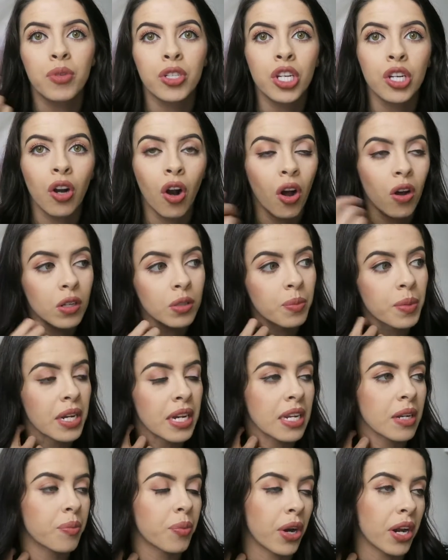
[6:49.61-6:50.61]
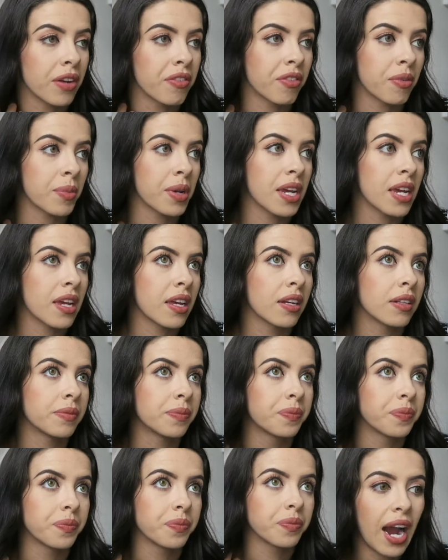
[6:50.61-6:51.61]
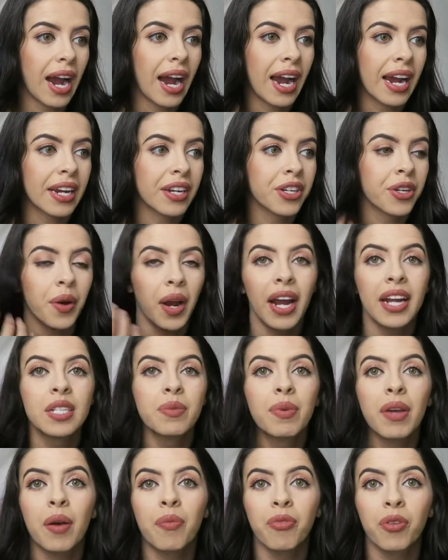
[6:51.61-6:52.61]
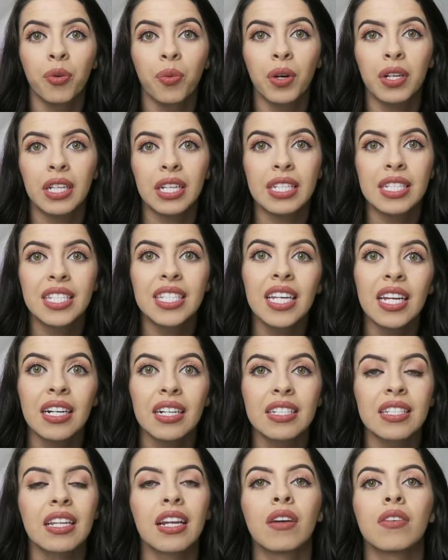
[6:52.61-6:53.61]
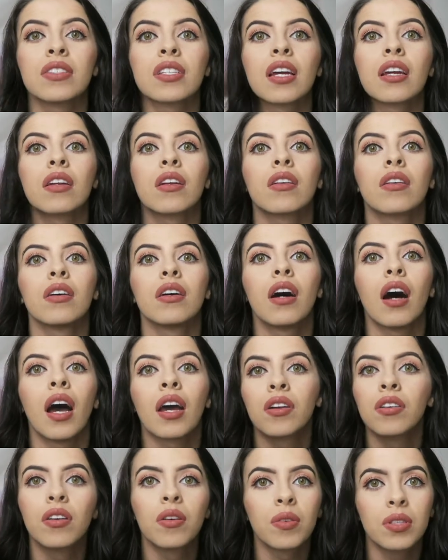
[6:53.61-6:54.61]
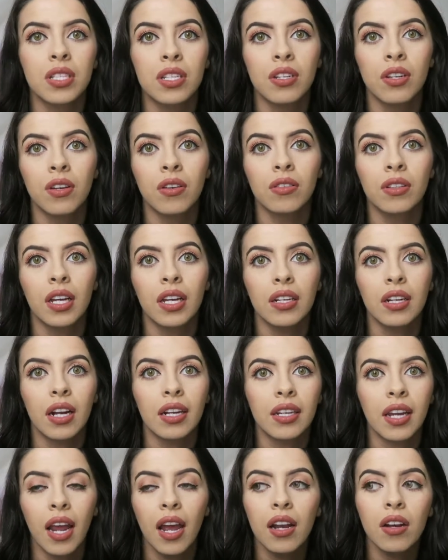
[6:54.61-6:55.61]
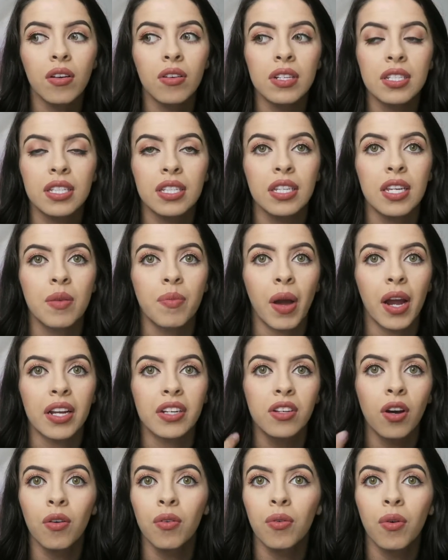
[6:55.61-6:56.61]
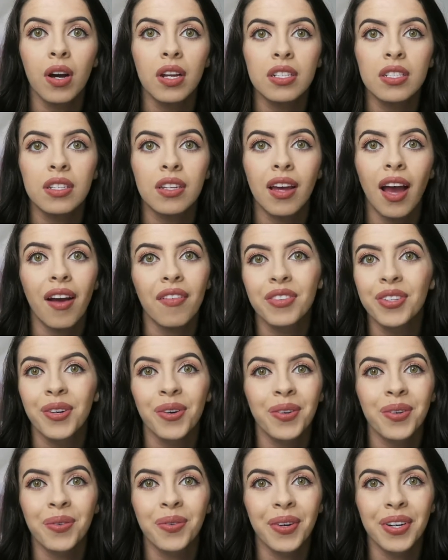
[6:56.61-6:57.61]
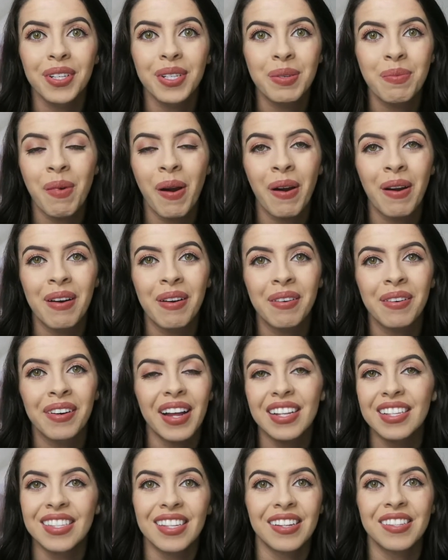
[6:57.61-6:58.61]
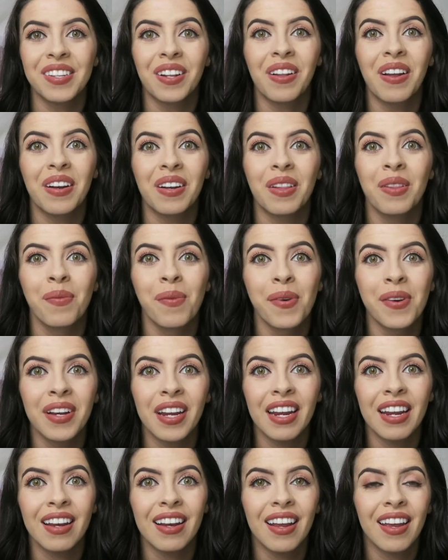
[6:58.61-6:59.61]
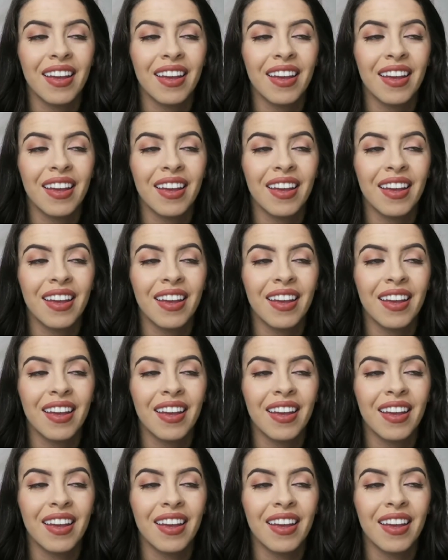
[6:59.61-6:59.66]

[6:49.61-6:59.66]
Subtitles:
She called me and prayed for me, and I knew I had to be up for work at 6, and I was like, I don't know what to do. Like, I can't go to sleep. I don't want to have to go to work tomorrow at 6 o'clock in the morning.